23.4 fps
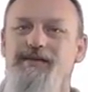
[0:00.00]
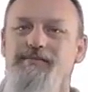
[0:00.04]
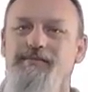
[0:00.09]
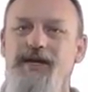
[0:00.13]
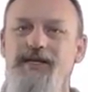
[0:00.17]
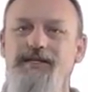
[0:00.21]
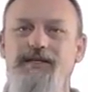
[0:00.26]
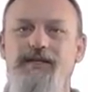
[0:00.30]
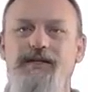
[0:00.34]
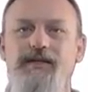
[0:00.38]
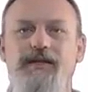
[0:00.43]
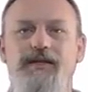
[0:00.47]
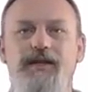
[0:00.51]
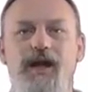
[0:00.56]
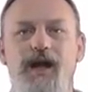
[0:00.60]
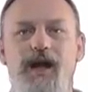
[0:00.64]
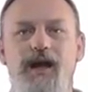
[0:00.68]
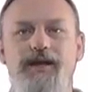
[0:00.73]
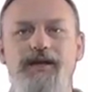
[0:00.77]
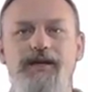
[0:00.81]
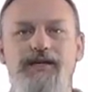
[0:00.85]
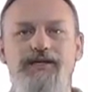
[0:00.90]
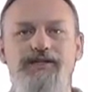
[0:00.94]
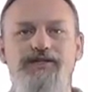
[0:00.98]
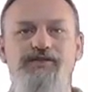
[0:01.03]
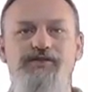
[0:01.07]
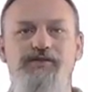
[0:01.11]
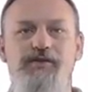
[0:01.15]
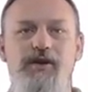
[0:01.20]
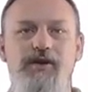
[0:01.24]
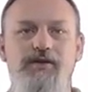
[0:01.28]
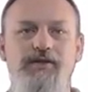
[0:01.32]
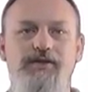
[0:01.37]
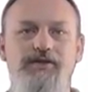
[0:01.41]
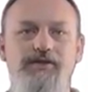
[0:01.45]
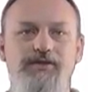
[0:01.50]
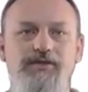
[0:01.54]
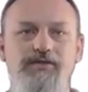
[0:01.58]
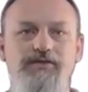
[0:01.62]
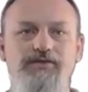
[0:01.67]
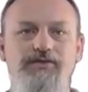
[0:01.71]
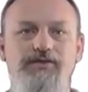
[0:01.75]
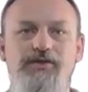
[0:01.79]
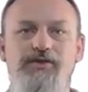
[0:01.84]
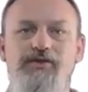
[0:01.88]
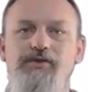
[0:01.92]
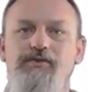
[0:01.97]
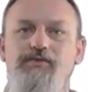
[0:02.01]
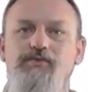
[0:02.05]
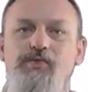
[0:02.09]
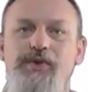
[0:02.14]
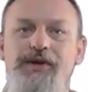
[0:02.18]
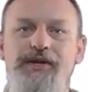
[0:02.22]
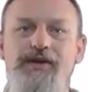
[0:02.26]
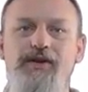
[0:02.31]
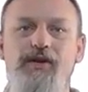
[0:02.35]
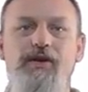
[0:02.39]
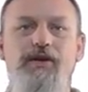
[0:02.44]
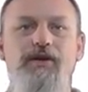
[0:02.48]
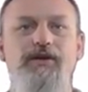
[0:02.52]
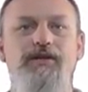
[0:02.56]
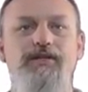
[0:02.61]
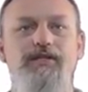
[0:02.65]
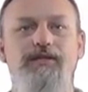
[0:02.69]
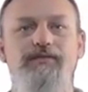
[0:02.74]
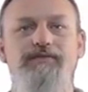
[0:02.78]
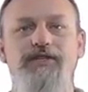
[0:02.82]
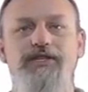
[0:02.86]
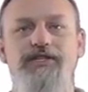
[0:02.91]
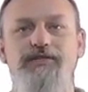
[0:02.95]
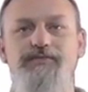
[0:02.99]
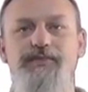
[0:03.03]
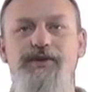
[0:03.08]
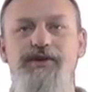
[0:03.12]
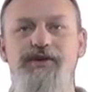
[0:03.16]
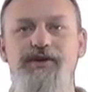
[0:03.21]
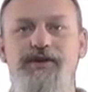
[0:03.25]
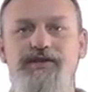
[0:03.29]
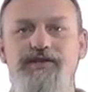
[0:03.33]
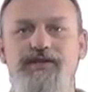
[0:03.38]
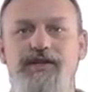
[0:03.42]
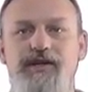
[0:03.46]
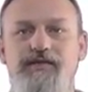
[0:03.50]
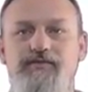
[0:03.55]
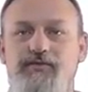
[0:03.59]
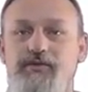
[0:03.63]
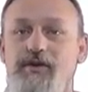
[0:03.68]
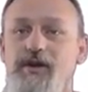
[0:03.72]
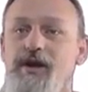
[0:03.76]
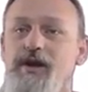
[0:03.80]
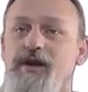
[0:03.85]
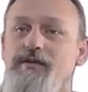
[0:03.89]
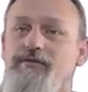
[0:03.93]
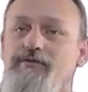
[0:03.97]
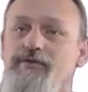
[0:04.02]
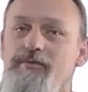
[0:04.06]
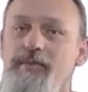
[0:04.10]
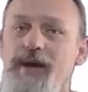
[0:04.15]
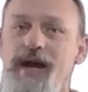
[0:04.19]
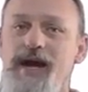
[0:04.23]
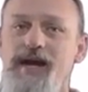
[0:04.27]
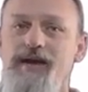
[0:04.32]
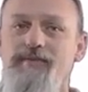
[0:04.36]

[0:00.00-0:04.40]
makes it a lot easier on the user regardless of experience level, from